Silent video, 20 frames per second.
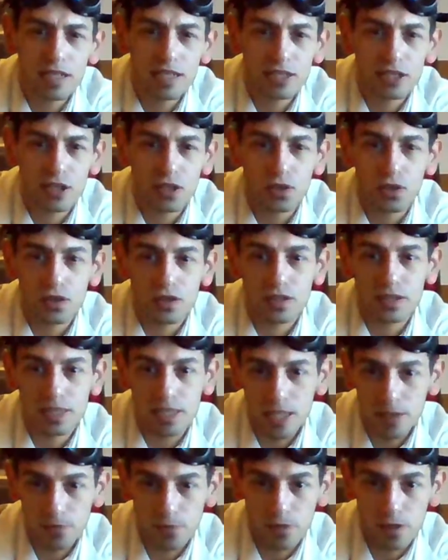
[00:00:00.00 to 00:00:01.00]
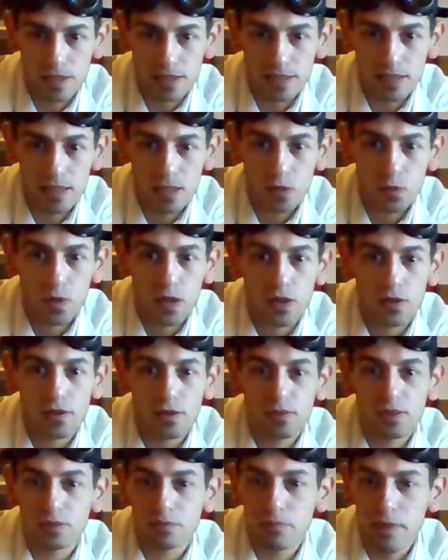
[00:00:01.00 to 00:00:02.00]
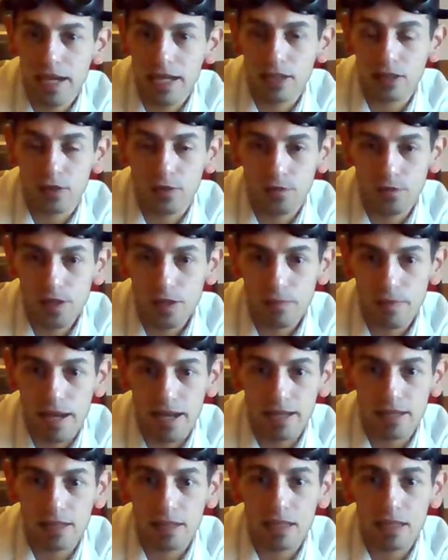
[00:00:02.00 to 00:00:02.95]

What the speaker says: to look different whether it was male or female.